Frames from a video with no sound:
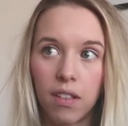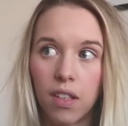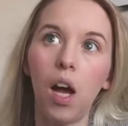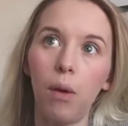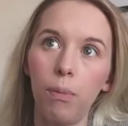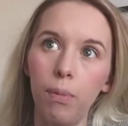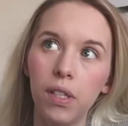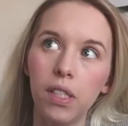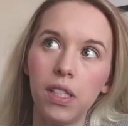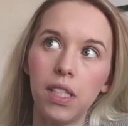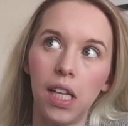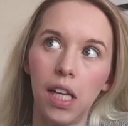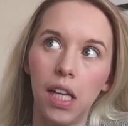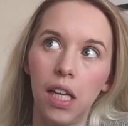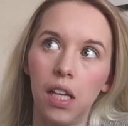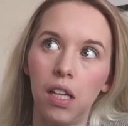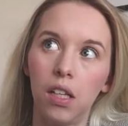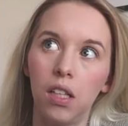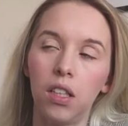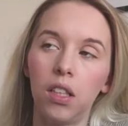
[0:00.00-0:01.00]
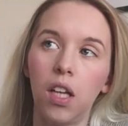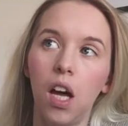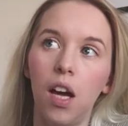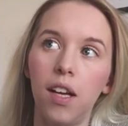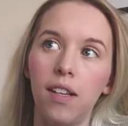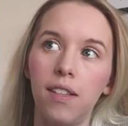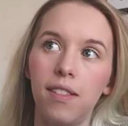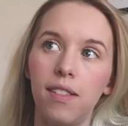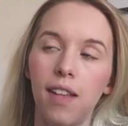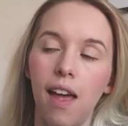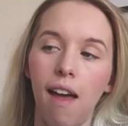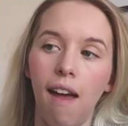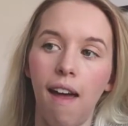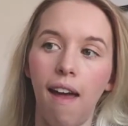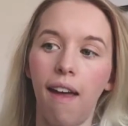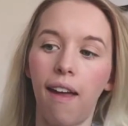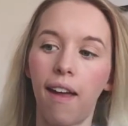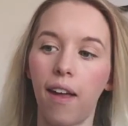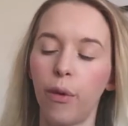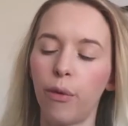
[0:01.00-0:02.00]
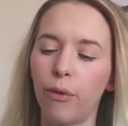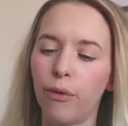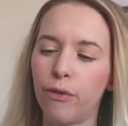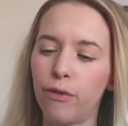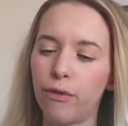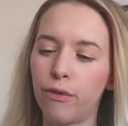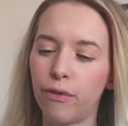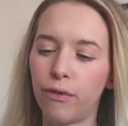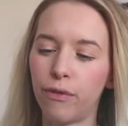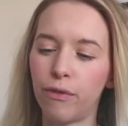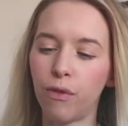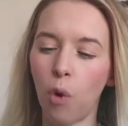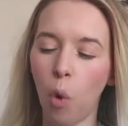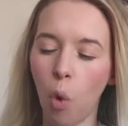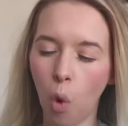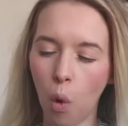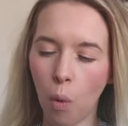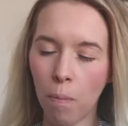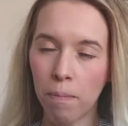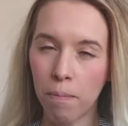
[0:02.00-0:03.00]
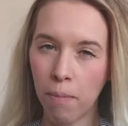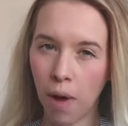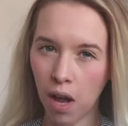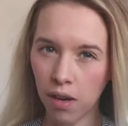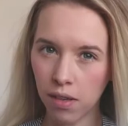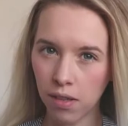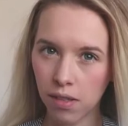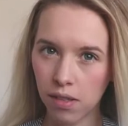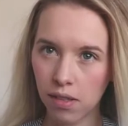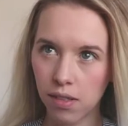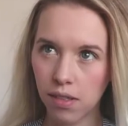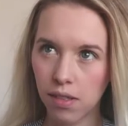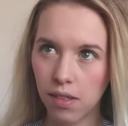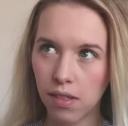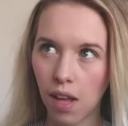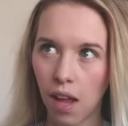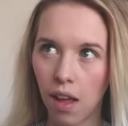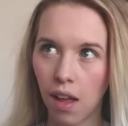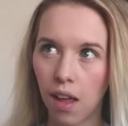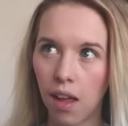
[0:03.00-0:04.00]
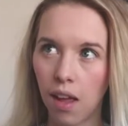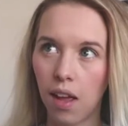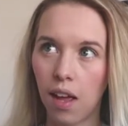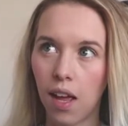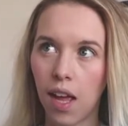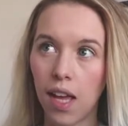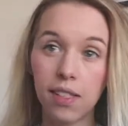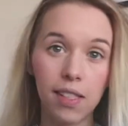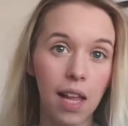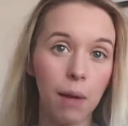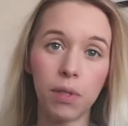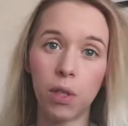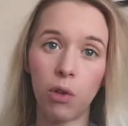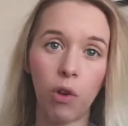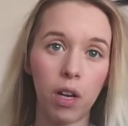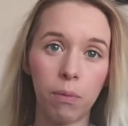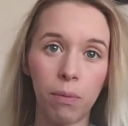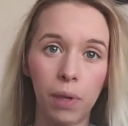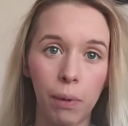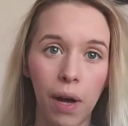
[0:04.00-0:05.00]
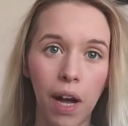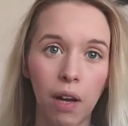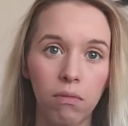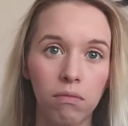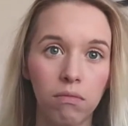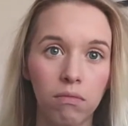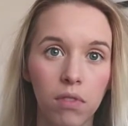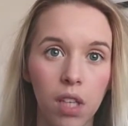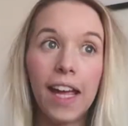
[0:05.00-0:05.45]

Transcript: Up until, I'd say, 4 months, he slept incredibly well.